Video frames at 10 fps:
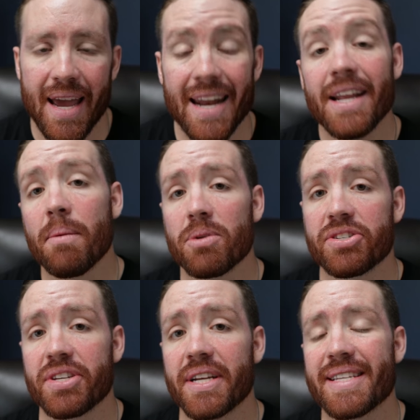And then number
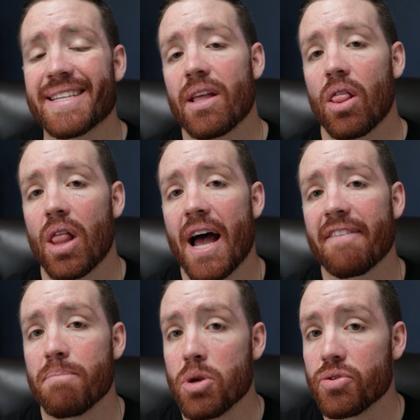six is the
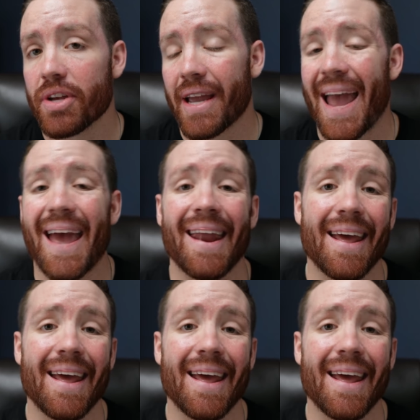live music and